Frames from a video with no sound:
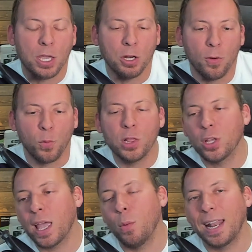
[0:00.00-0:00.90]
You know, if we
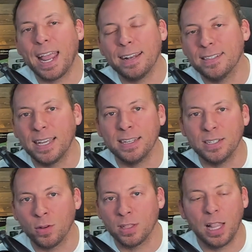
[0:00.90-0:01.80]
look at what ADA did
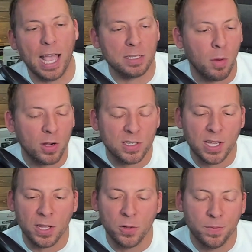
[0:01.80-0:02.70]
during the last market
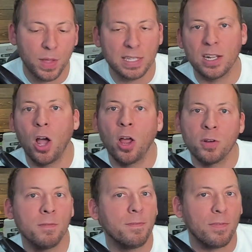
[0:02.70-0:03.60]
cycle, it did
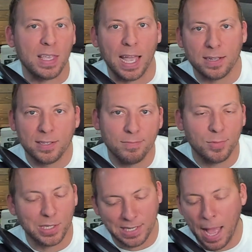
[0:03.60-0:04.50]
150x. It
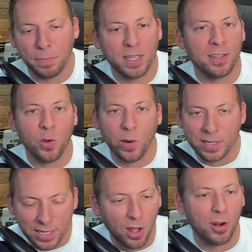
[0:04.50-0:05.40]
was a top 10
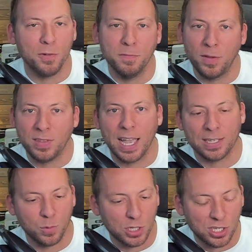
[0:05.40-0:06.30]
coin, did
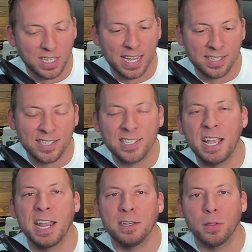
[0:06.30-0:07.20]
150x, which is
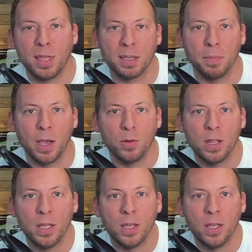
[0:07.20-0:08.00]
insane to think about.